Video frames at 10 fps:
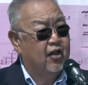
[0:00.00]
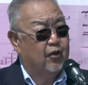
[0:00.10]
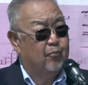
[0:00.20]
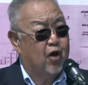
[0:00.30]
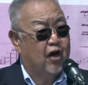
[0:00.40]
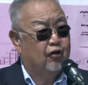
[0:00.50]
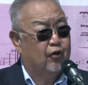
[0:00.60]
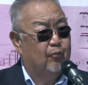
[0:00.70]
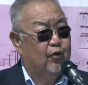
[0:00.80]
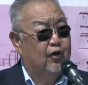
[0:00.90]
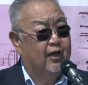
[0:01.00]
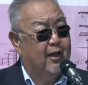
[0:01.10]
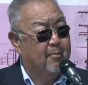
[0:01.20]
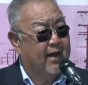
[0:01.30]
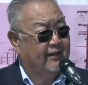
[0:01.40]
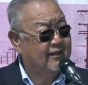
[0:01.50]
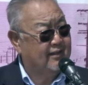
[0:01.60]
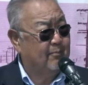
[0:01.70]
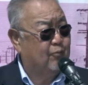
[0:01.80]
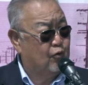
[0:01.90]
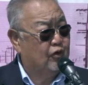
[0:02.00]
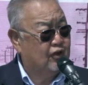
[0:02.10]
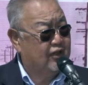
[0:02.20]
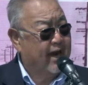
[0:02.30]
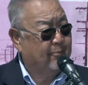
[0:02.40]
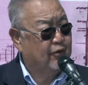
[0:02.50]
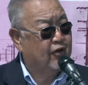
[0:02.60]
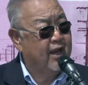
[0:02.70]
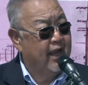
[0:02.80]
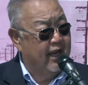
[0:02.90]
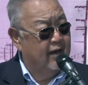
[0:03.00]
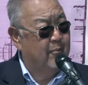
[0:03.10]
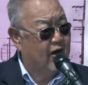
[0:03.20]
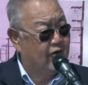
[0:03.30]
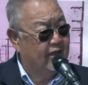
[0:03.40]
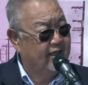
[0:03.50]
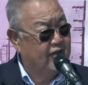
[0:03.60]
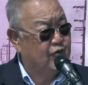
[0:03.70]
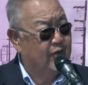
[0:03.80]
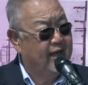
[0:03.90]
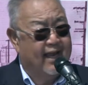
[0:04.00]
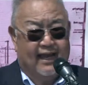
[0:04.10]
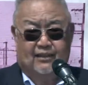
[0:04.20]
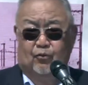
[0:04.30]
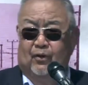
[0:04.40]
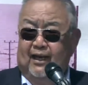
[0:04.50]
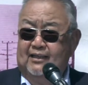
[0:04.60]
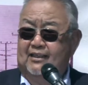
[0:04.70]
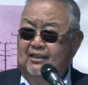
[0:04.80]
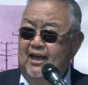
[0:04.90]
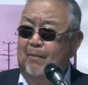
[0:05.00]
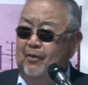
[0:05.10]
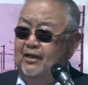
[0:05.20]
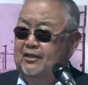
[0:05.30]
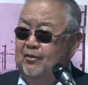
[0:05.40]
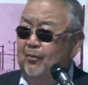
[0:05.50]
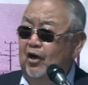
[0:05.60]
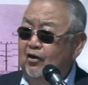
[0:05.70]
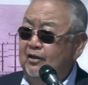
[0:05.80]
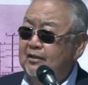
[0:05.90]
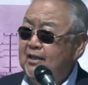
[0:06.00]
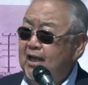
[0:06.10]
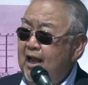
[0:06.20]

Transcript: the broader community about this important chapter in American history as it relates to Japanese Americans,